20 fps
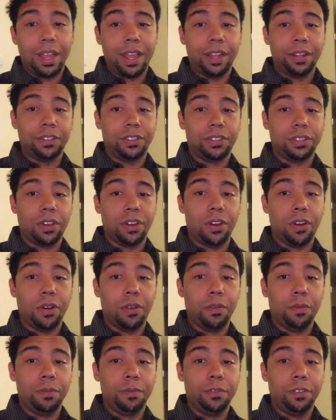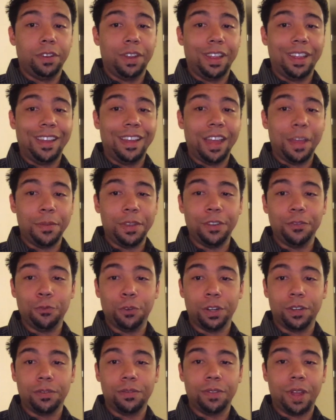And so, I mean,
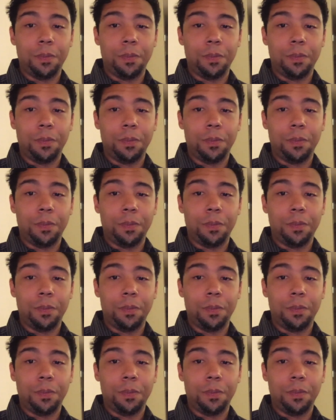we're,